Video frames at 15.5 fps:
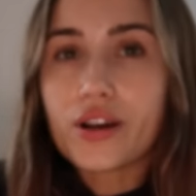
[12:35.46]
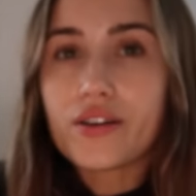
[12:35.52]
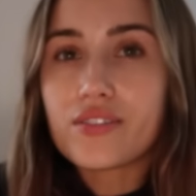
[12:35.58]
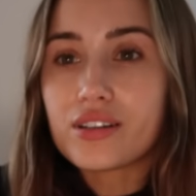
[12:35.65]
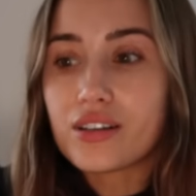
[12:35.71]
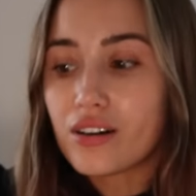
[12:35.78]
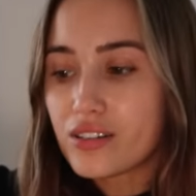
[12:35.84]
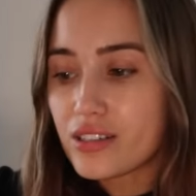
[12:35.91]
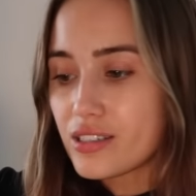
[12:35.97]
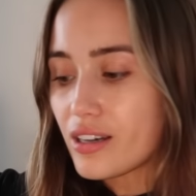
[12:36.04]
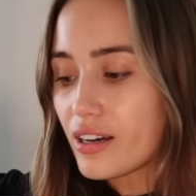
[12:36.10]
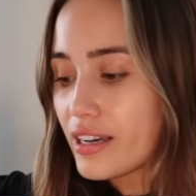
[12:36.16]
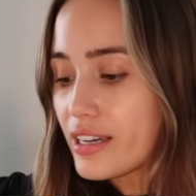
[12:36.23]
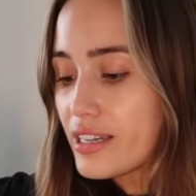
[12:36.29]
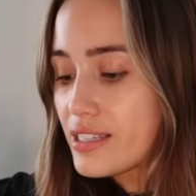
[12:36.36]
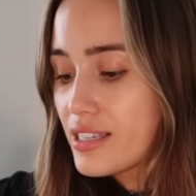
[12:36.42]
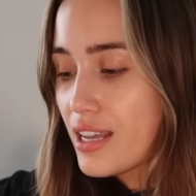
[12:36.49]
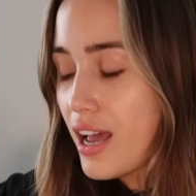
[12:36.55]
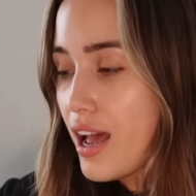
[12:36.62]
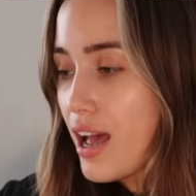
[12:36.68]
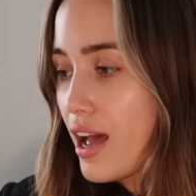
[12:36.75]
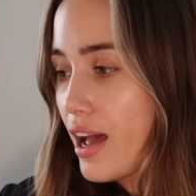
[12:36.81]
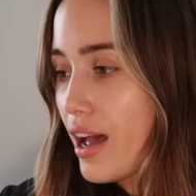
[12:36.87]
have the larger size,
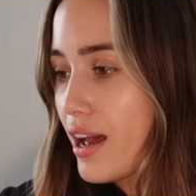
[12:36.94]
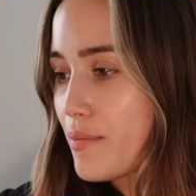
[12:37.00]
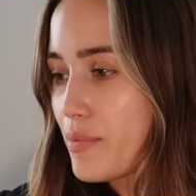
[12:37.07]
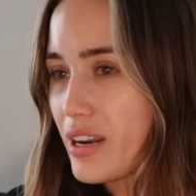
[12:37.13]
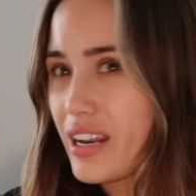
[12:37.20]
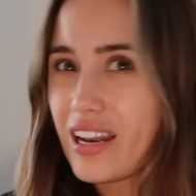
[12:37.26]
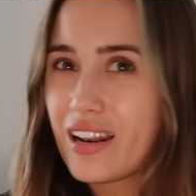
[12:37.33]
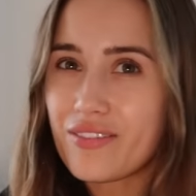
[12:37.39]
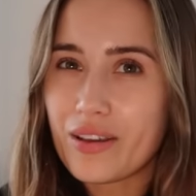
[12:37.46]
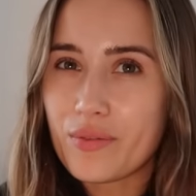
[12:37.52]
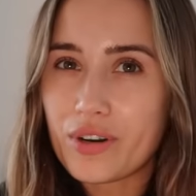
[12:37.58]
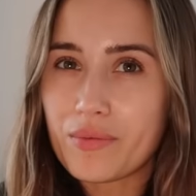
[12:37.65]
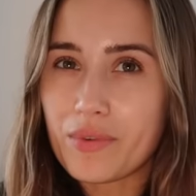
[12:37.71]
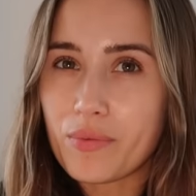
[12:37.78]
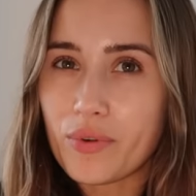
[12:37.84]
but I left that one at my